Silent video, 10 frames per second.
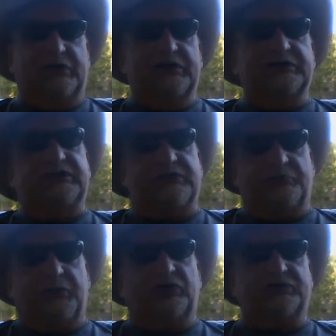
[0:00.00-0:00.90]
is that the
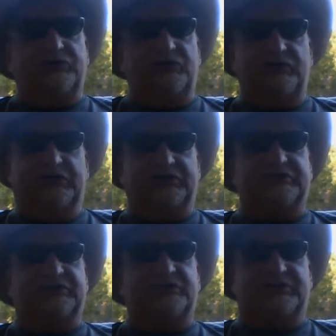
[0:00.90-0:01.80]
person who
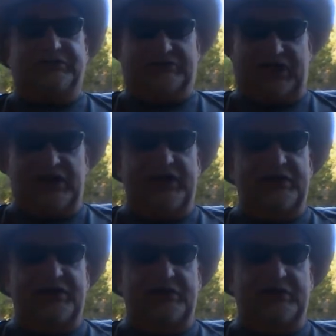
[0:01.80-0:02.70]
gets to
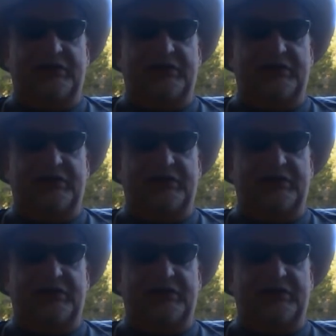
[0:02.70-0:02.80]
decide